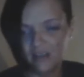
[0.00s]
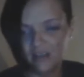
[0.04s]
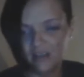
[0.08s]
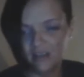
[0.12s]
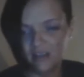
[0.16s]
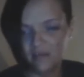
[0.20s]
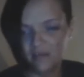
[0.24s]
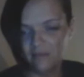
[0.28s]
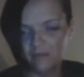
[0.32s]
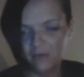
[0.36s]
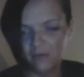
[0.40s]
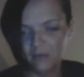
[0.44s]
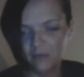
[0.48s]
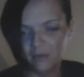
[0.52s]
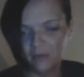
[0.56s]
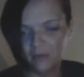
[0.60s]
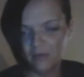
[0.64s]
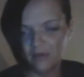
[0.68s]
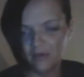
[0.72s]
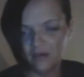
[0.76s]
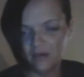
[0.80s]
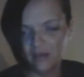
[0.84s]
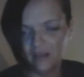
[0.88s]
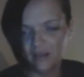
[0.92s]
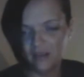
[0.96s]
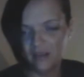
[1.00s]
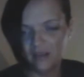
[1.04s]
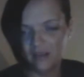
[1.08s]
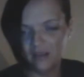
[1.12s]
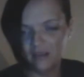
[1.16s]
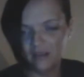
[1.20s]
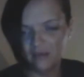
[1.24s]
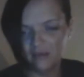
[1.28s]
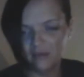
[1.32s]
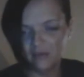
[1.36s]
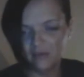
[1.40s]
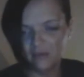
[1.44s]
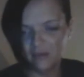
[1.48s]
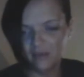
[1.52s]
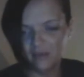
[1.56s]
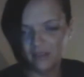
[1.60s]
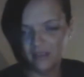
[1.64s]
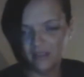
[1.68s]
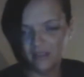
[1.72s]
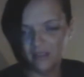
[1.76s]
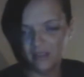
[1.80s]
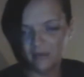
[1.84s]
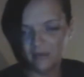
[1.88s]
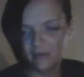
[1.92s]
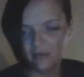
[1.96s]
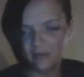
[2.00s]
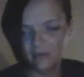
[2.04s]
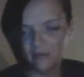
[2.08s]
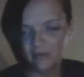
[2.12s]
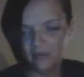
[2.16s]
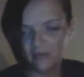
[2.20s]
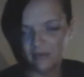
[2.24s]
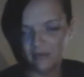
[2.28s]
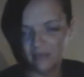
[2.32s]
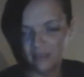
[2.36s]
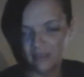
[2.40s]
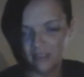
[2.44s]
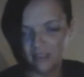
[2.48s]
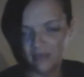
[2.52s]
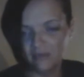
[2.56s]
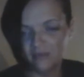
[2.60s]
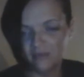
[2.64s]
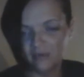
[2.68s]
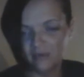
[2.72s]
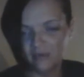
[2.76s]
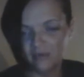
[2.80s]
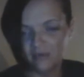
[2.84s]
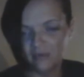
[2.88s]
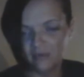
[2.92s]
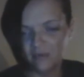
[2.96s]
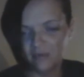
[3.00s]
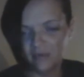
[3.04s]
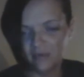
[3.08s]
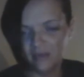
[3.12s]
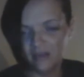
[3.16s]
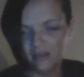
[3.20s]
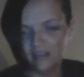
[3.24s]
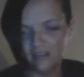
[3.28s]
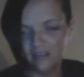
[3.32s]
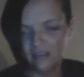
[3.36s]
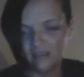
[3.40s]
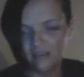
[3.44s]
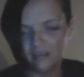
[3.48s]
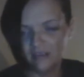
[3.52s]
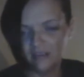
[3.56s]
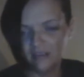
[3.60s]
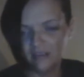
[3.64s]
and former Illinois Governor Rod